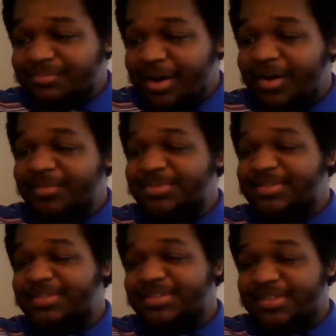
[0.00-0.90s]
mom's
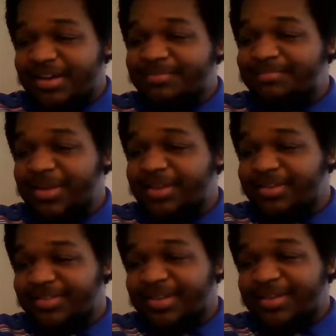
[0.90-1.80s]
son
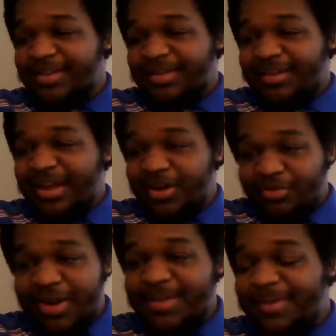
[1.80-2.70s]
being
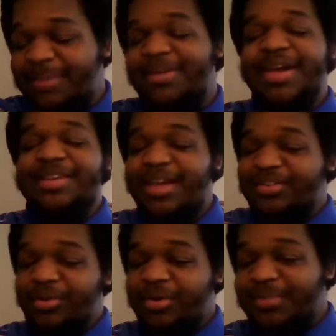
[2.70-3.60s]
Ray, my bad,
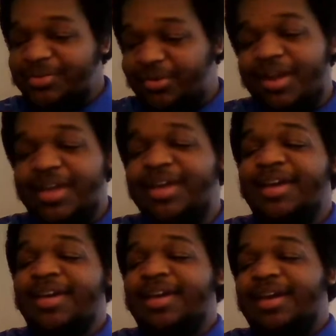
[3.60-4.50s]
not Norman, Ray.
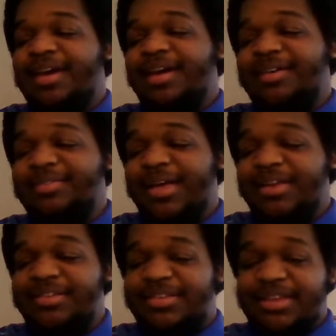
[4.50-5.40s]

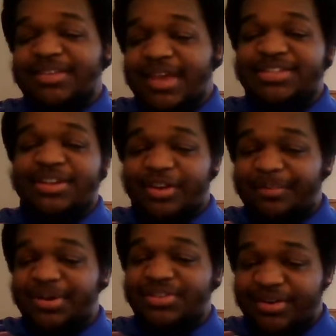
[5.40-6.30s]
Like, that's actually
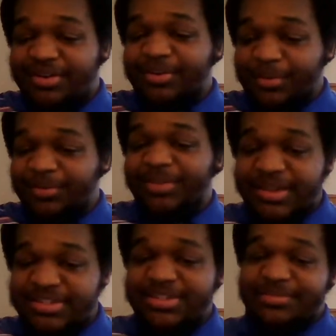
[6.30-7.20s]
her maternal,
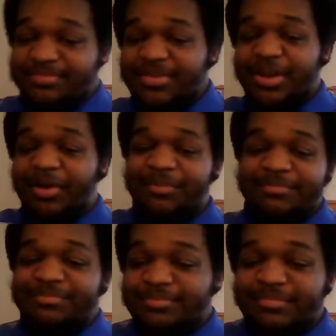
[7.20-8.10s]
like she, you know,
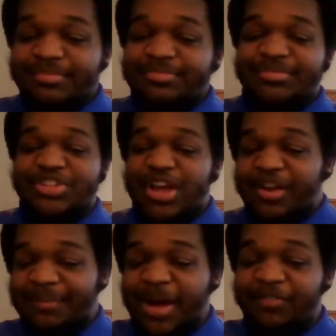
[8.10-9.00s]

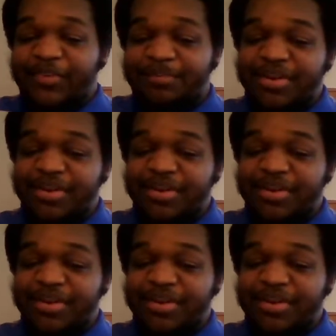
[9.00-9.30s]
shot him out of her